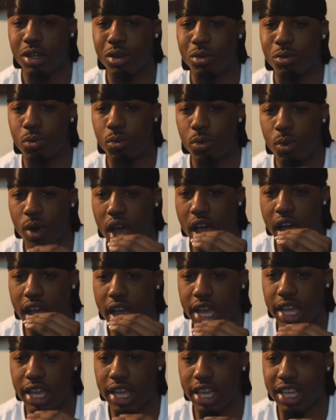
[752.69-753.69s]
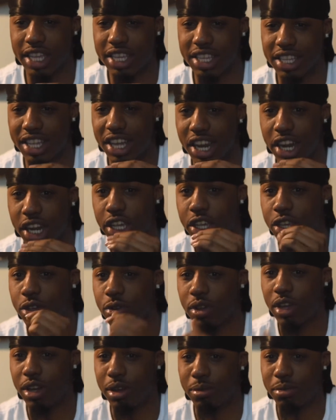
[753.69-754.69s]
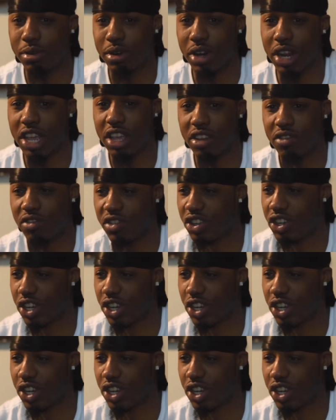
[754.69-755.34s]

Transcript: Why is there a cucumber in your vagina?